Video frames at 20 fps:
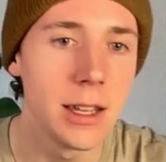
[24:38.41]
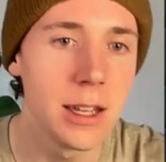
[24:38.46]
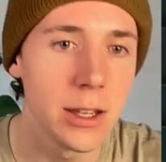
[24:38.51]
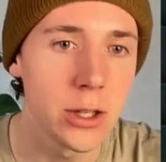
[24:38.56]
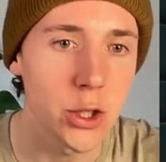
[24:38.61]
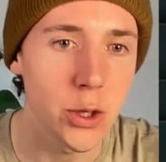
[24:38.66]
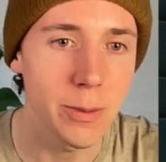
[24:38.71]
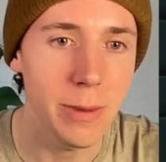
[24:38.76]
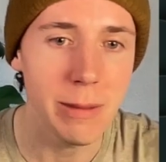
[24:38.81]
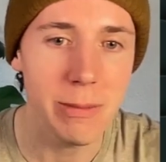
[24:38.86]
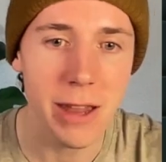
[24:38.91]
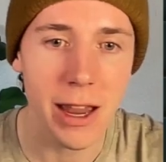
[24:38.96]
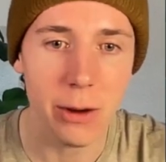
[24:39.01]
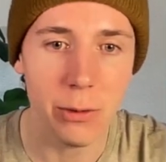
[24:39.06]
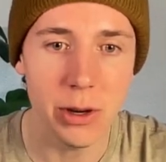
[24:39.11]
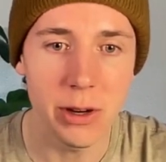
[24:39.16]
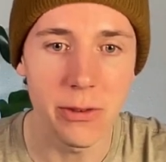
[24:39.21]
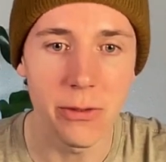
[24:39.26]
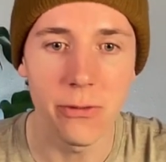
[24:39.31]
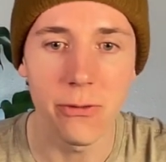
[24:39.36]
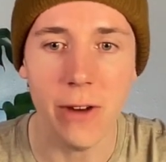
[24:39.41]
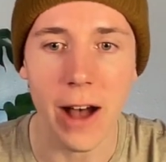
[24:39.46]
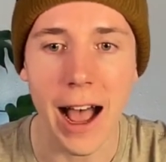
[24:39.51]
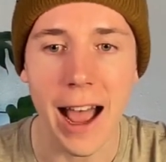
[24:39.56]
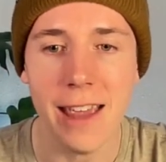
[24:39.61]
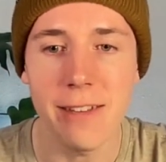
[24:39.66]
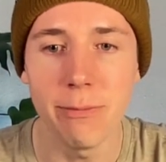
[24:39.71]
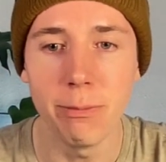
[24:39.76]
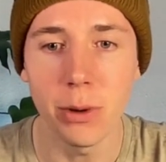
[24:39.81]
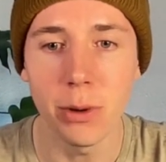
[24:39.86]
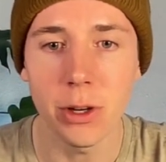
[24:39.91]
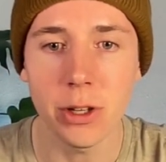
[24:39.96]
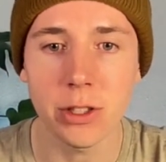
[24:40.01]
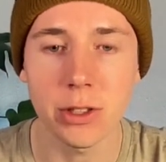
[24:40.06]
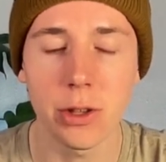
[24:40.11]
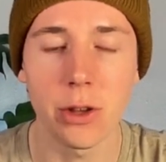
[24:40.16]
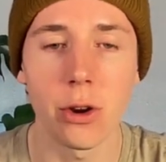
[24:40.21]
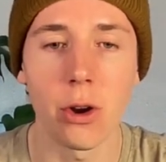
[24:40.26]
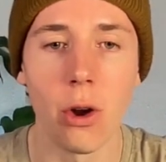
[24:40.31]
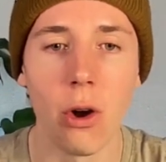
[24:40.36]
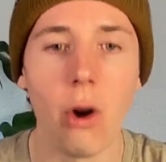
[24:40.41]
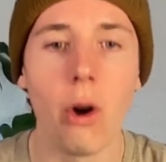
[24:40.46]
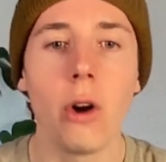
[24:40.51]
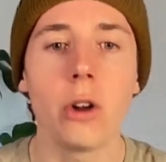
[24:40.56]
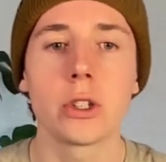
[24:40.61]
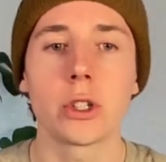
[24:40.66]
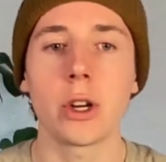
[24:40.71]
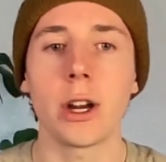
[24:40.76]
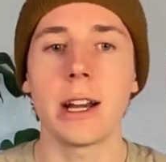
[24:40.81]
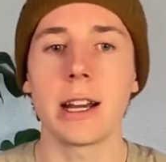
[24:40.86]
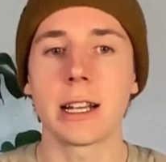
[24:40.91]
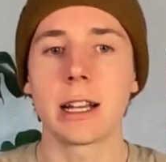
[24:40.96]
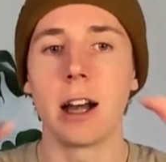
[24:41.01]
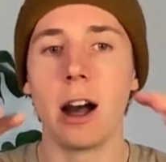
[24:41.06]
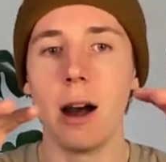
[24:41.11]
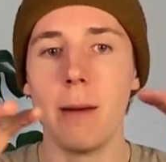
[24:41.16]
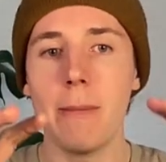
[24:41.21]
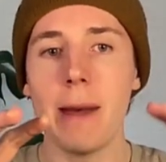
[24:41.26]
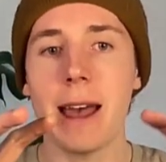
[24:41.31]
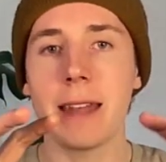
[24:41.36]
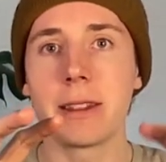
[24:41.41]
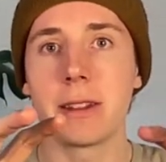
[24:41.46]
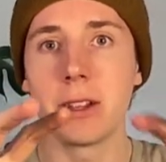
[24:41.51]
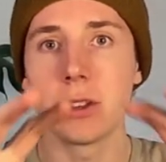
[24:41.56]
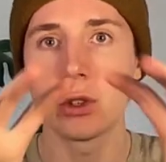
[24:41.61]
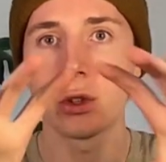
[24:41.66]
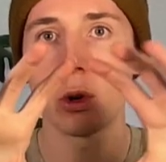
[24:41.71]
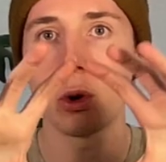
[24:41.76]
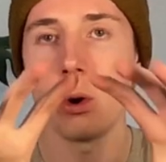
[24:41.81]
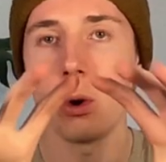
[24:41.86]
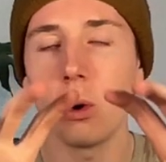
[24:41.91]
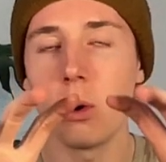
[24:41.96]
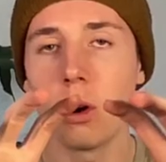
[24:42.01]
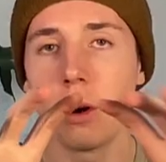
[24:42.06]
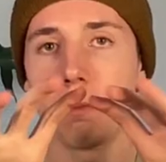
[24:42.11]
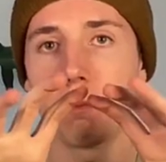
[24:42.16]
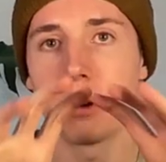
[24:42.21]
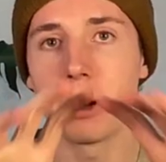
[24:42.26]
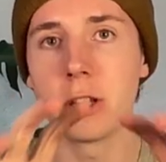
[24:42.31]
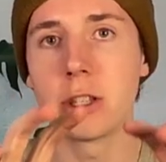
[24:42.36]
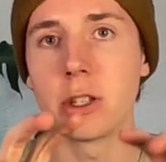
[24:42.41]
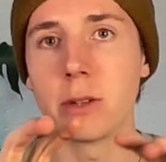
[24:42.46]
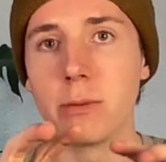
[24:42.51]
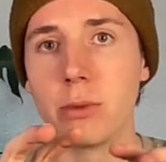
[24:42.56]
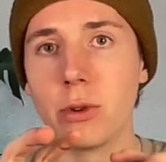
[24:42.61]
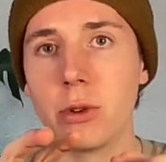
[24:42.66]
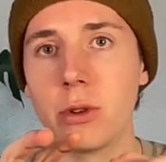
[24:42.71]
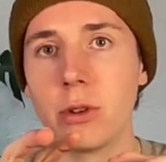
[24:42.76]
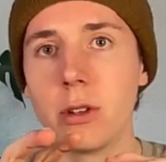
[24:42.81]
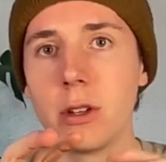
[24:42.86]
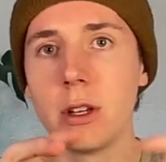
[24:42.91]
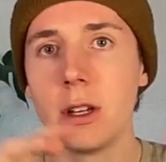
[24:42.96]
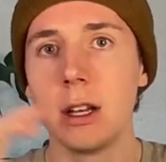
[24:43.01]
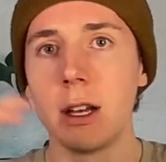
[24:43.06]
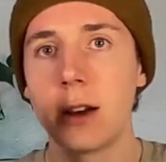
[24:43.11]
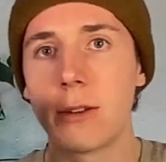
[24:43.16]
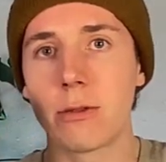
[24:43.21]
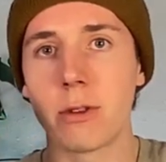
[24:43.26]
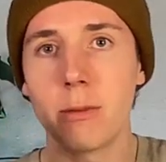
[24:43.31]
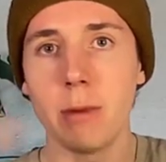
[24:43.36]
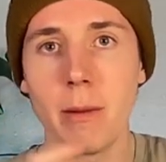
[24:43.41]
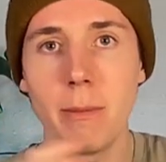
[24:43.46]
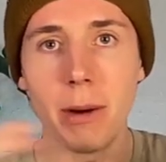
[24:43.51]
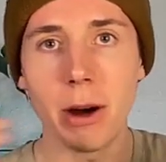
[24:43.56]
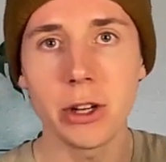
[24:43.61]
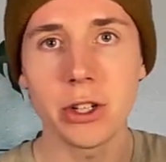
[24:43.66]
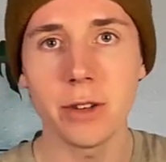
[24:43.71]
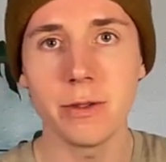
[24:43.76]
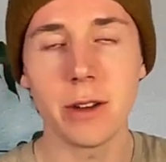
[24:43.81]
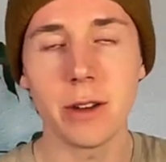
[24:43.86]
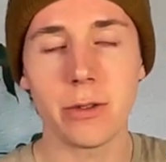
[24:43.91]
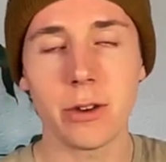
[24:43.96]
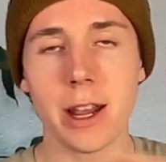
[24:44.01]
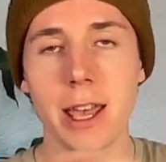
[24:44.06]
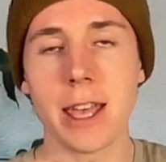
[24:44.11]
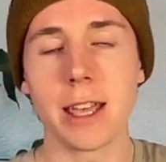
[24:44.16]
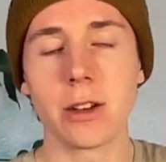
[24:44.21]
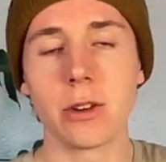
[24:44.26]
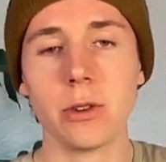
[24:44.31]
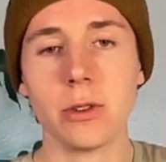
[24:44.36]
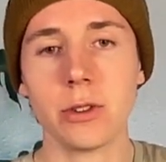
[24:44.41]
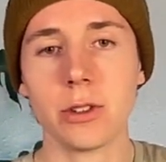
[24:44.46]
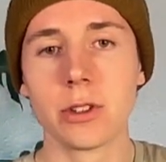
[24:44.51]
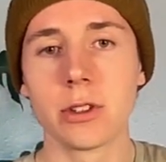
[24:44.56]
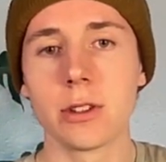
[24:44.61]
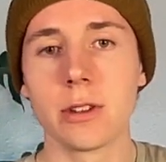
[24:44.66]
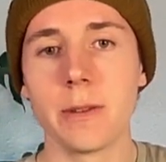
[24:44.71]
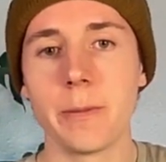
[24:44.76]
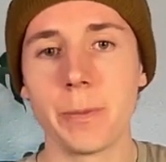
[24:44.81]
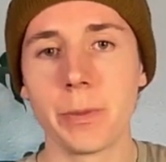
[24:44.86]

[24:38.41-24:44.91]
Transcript: So maybe I read 5 books and they're all trying to come at this core principle from a bunch of different angles.